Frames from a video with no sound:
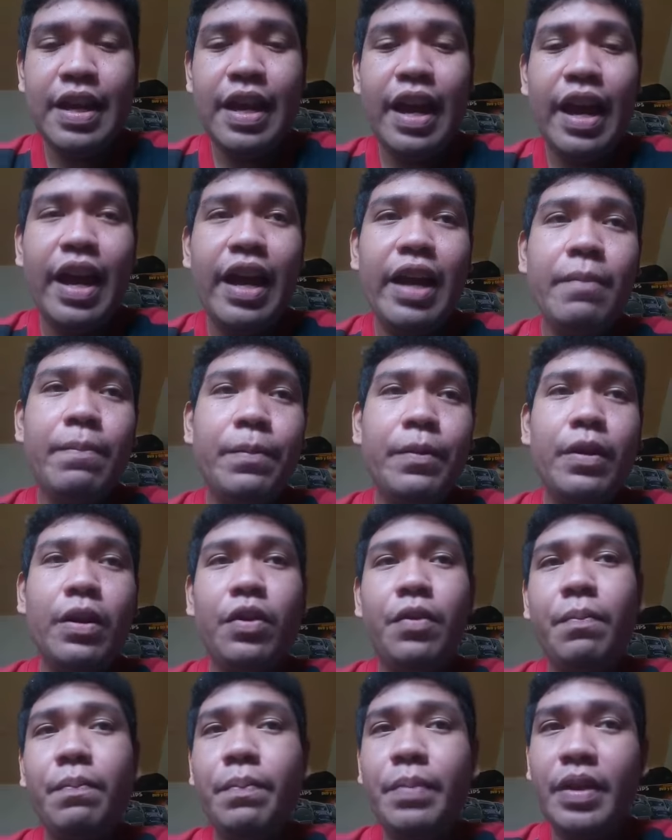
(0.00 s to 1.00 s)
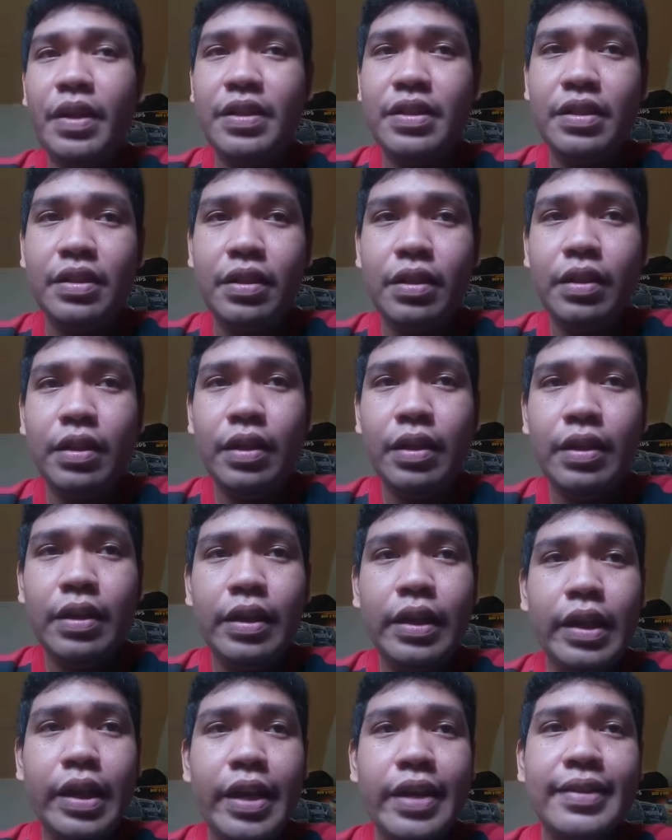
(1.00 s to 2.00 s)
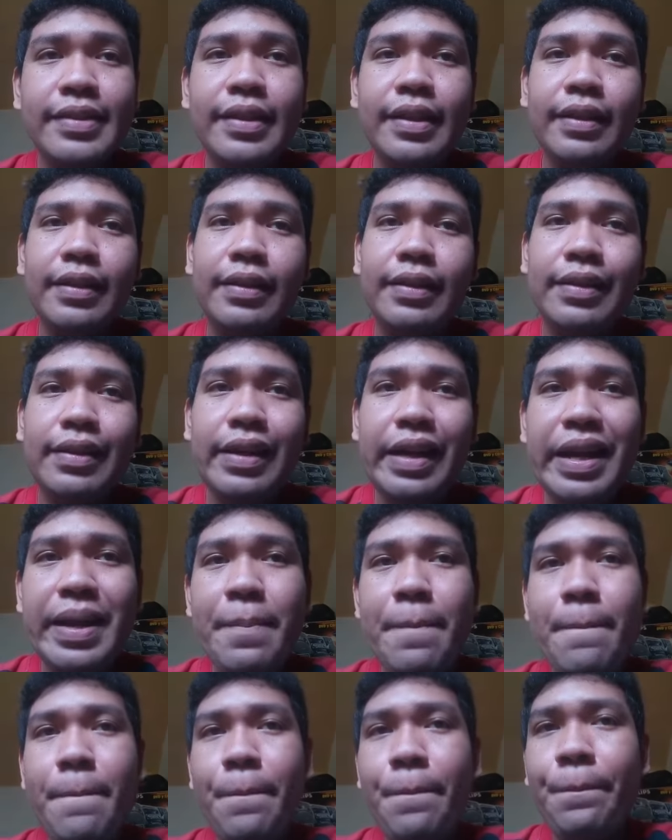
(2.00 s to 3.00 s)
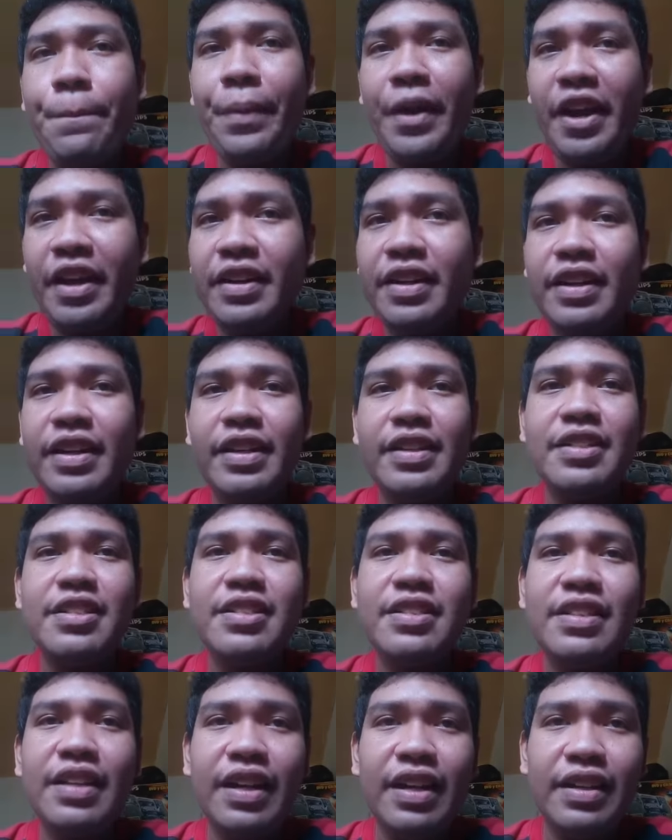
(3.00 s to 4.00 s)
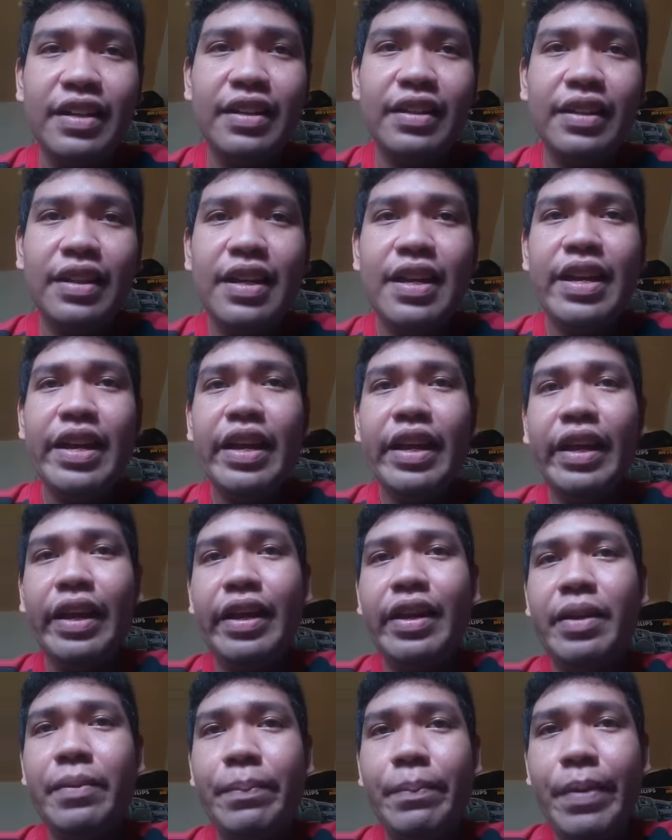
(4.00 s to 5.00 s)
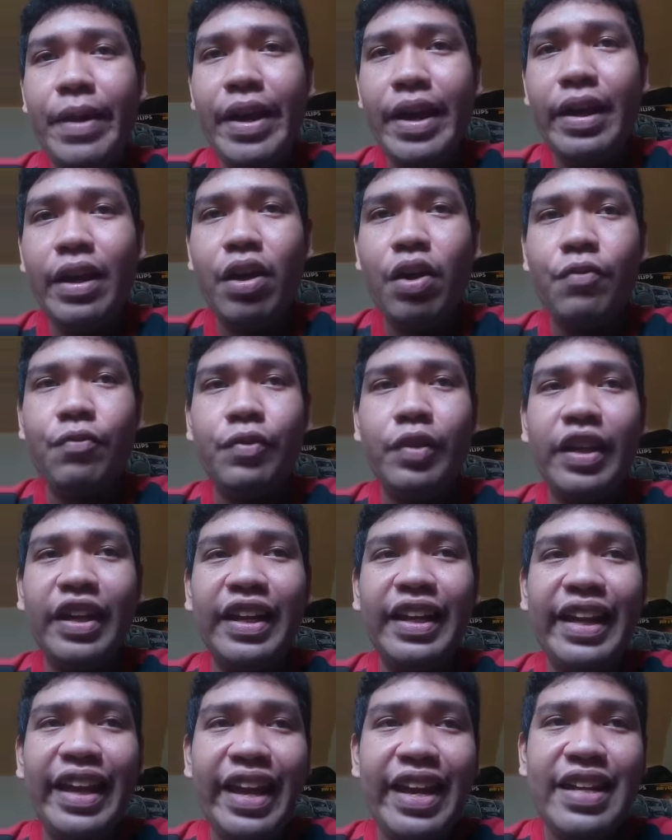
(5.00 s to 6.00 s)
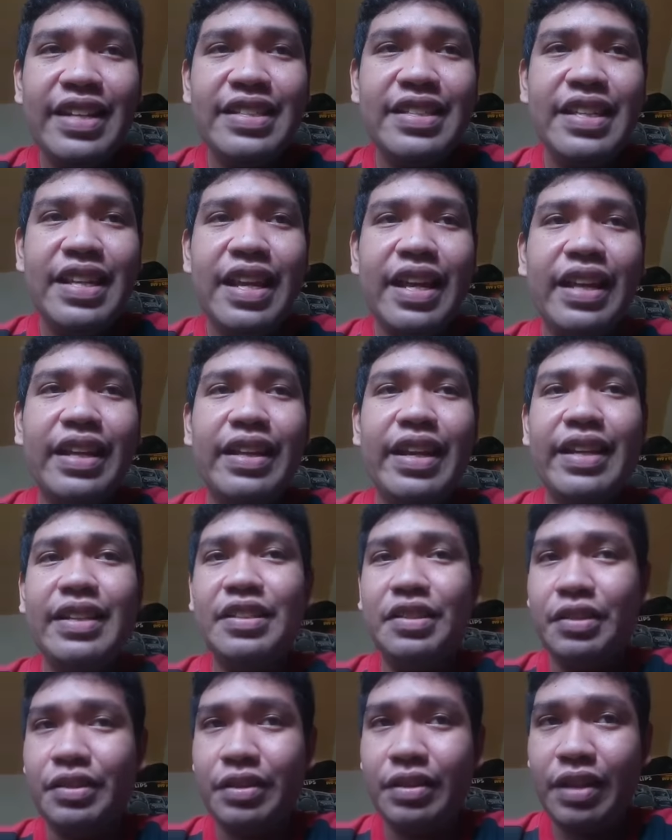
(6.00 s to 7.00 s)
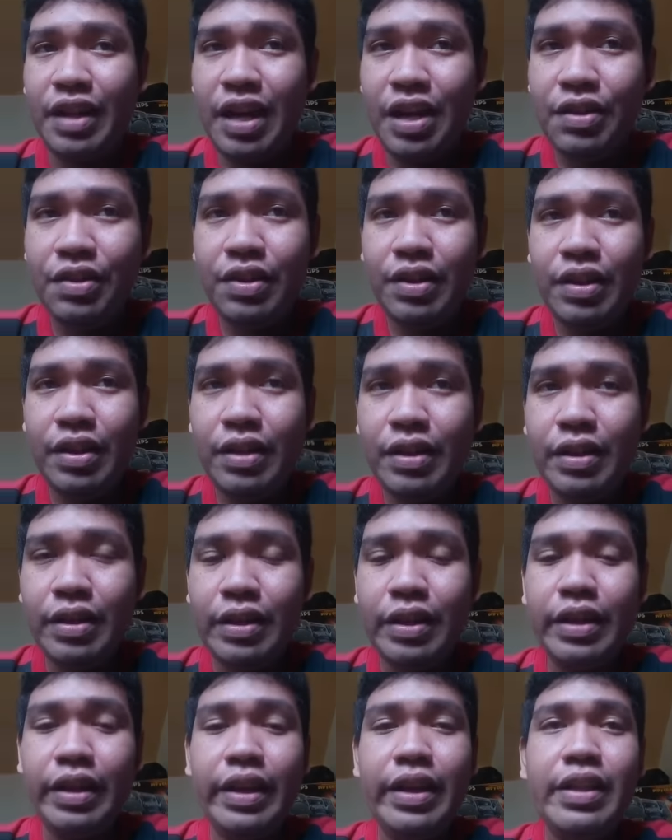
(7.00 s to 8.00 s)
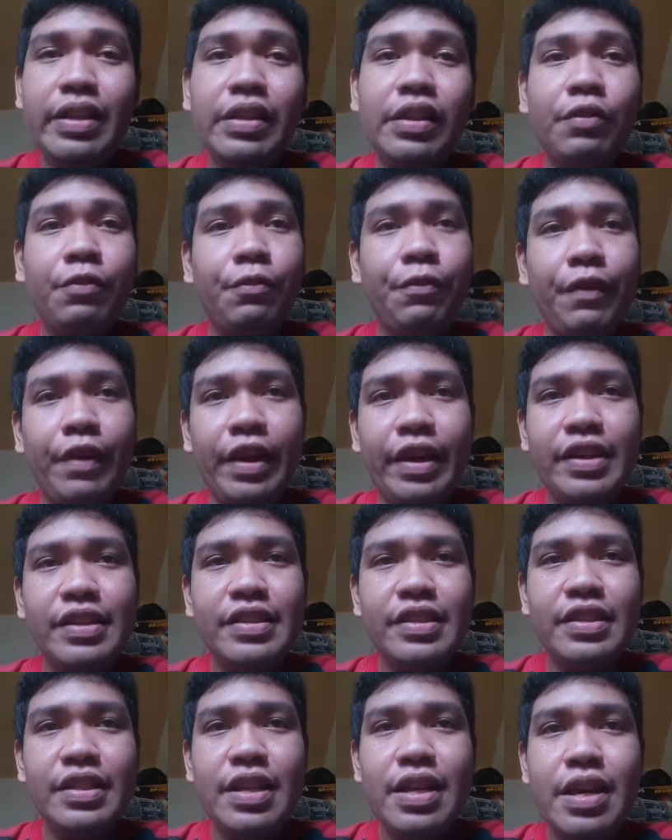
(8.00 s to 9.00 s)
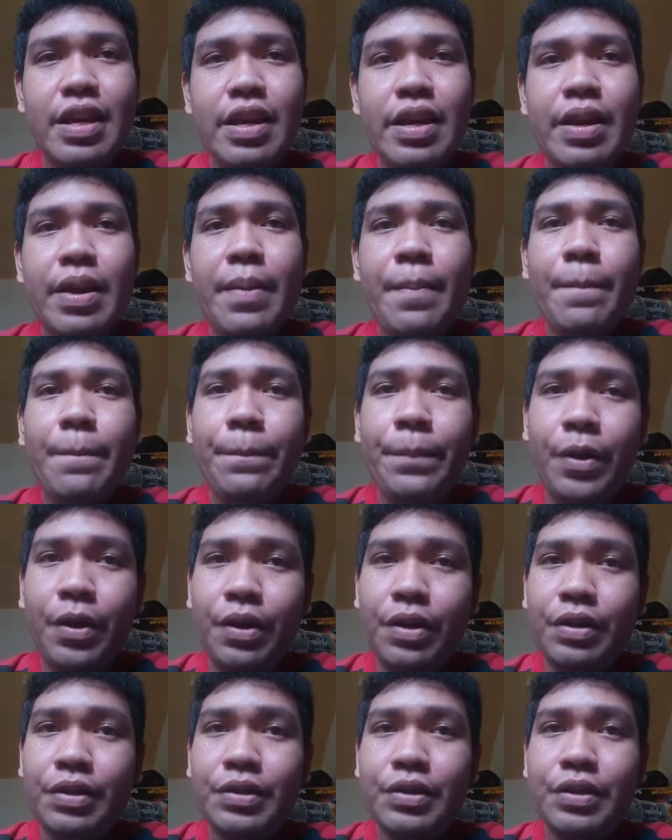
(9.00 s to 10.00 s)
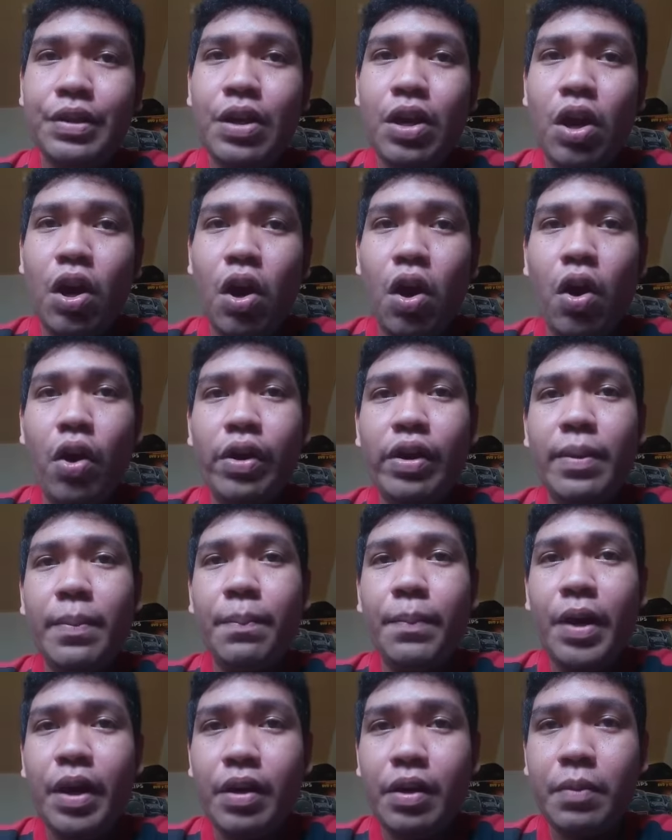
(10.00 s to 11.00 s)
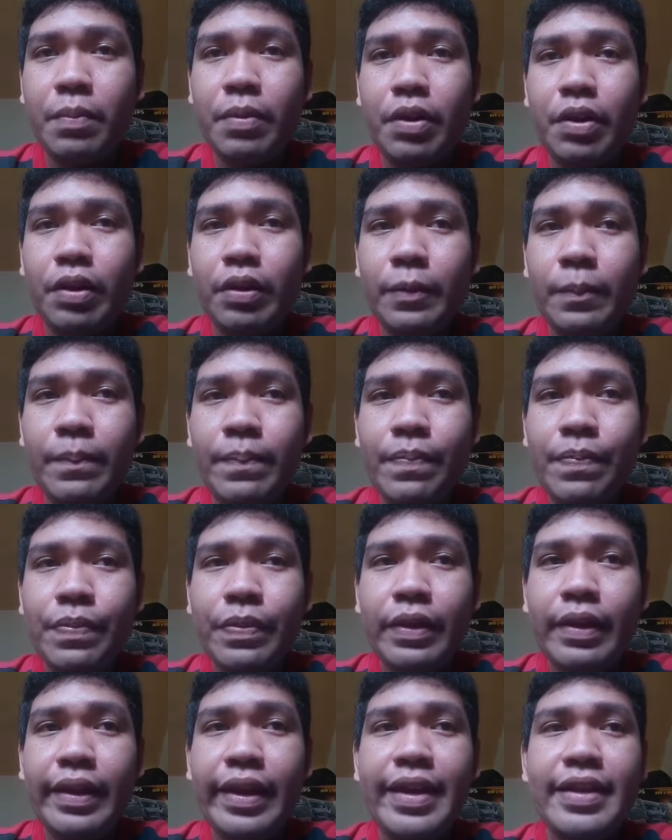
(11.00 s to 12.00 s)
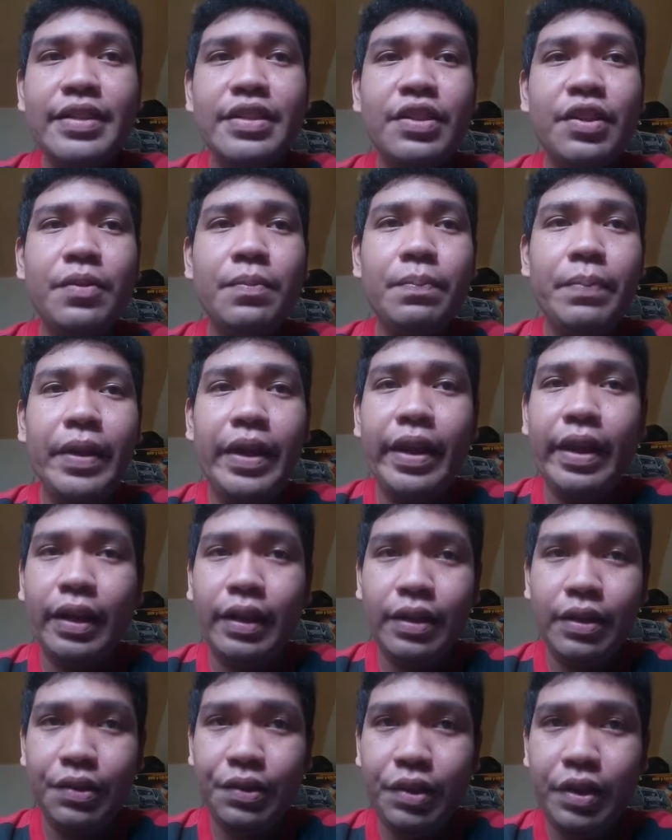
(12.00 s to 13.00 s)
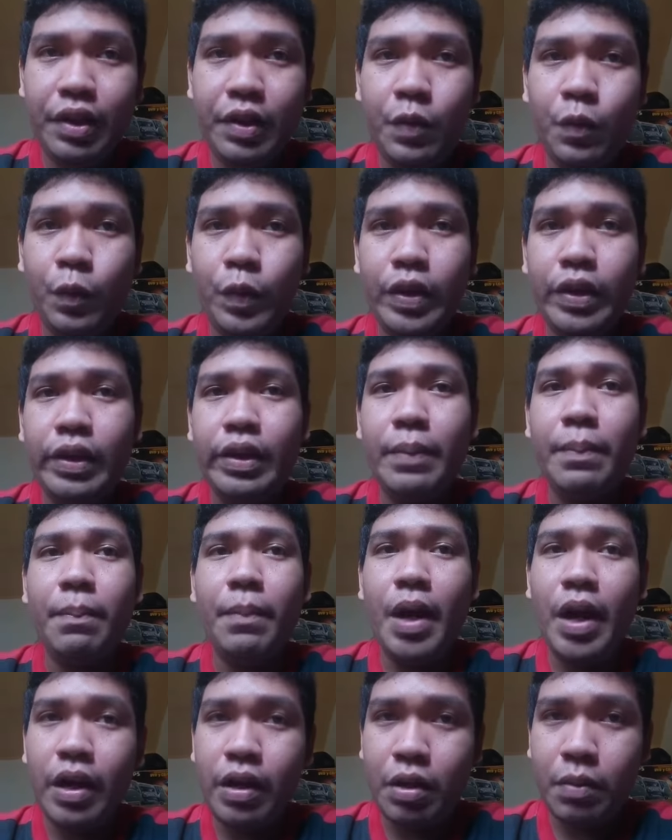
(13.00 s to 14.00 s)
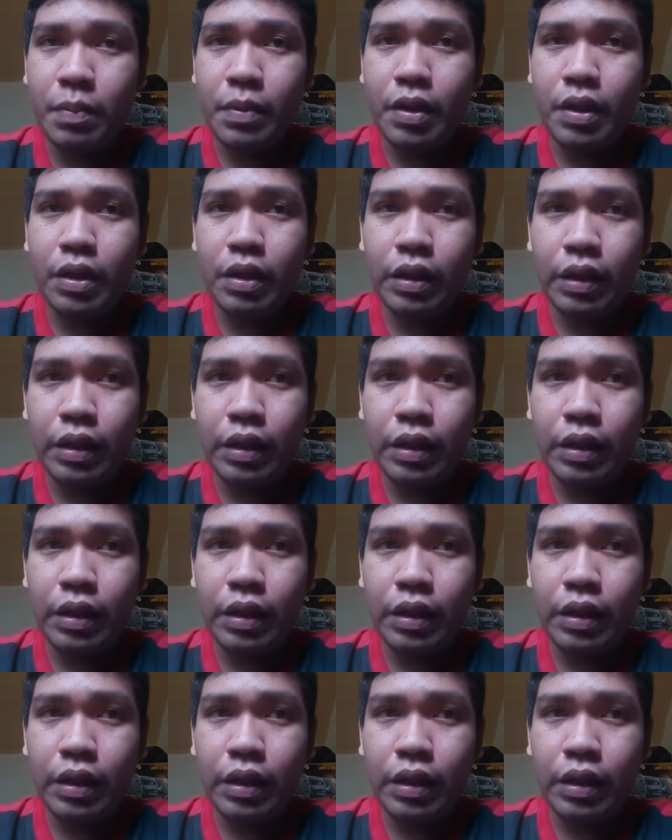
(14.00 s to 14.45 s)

Hyper of bezel is a trim panel installed in the back of the case that surround the interface ports on the motherboard. It should be included with the motherboard.